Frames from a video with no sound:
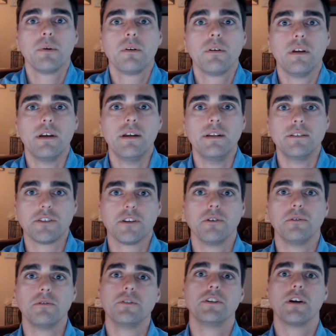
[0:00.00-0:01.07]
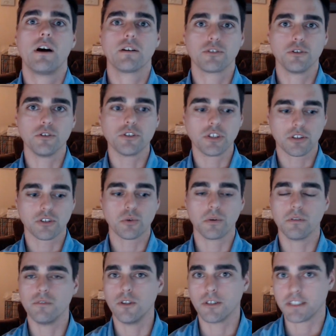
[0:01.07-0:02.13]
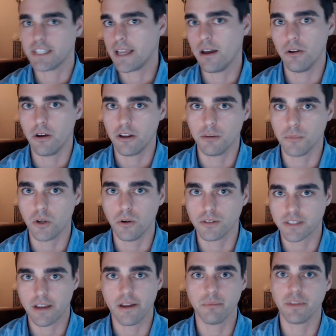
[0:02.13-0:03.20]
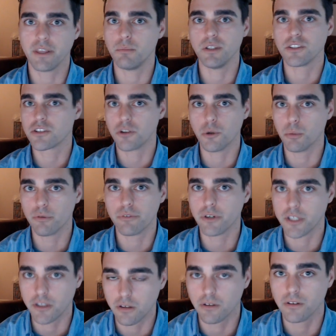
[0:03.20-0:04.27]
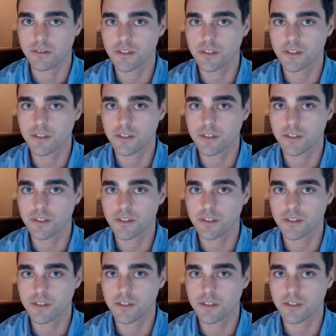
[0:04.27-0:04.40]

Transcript: And so the doctor just sort of looked down on them the whole time. They've been sober for years.